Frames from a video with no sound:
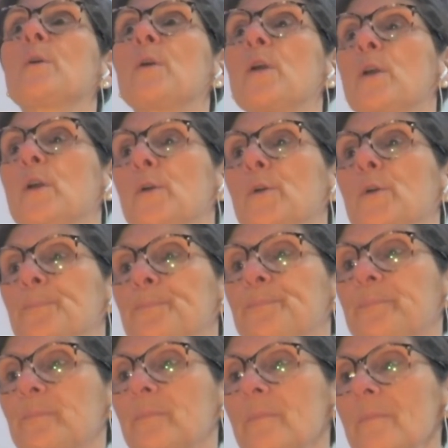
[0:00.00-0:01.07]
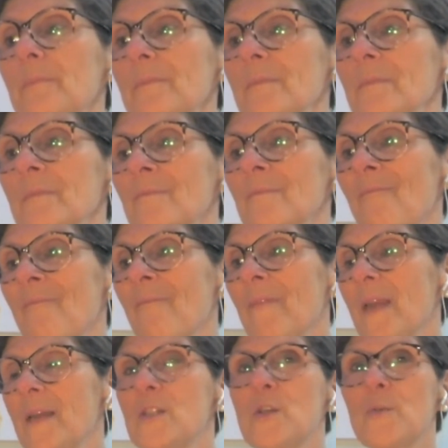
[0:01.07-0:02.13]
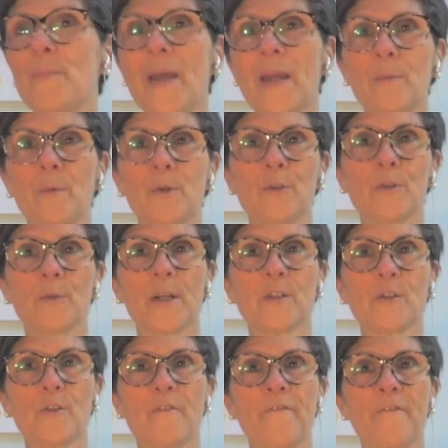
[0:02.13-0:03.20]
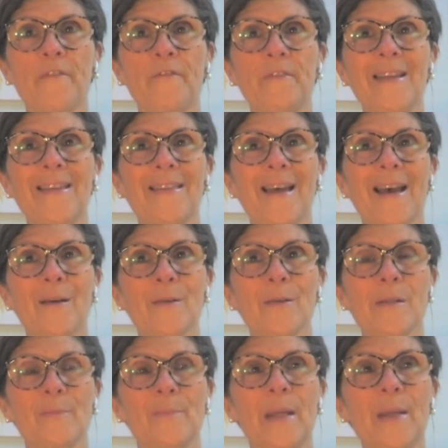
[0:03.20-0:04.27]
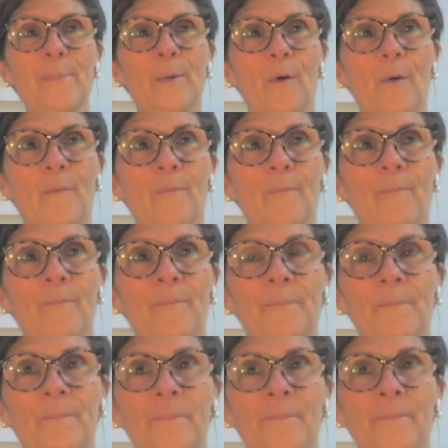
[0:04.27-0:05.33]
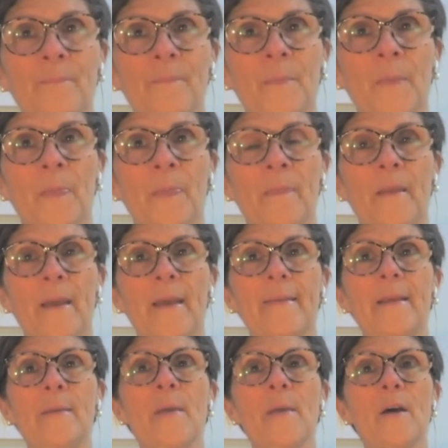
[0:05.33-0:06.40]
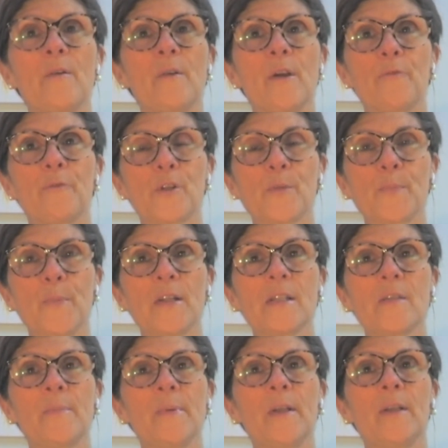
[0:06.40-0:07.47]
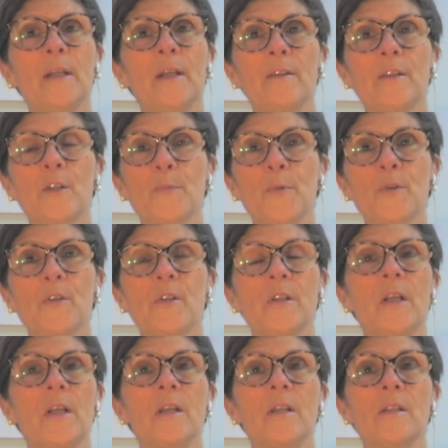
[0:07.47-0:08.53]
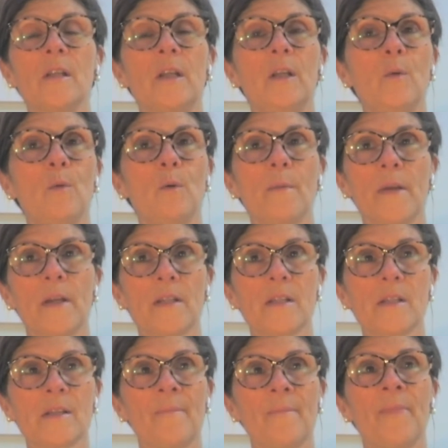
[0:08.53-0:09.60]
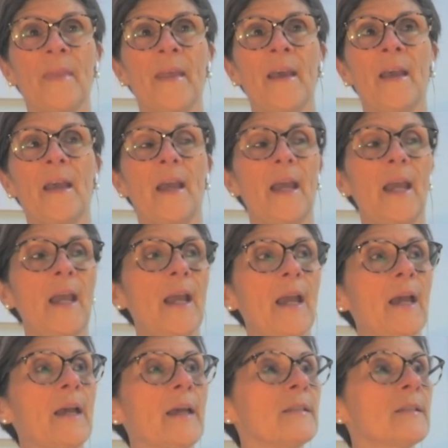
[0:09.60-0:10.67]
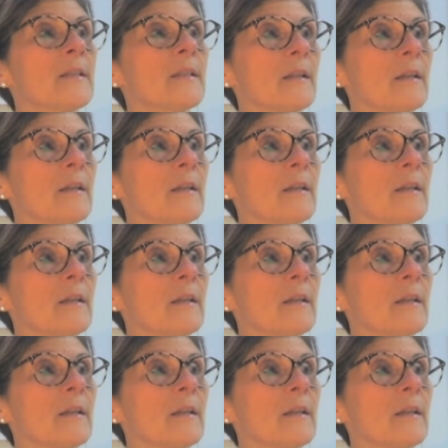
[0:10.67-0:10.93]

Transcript: who is a payroll director of 50,000 people. And the amount of responsibility on this person is enormous. And,